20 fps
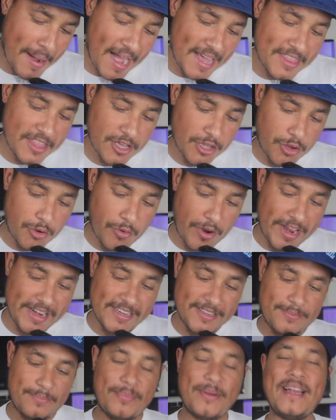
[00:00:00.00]
by the
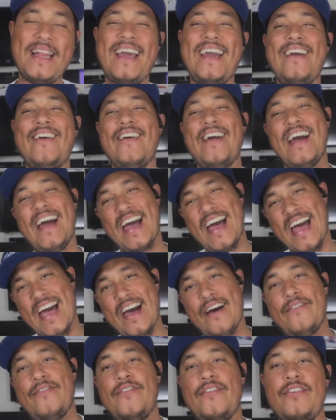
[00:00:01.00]
greatest player
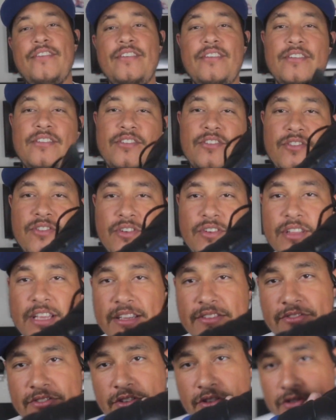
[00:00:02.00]
ever. You know,
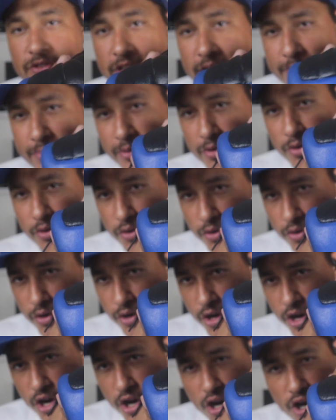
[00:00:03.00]
that's your typical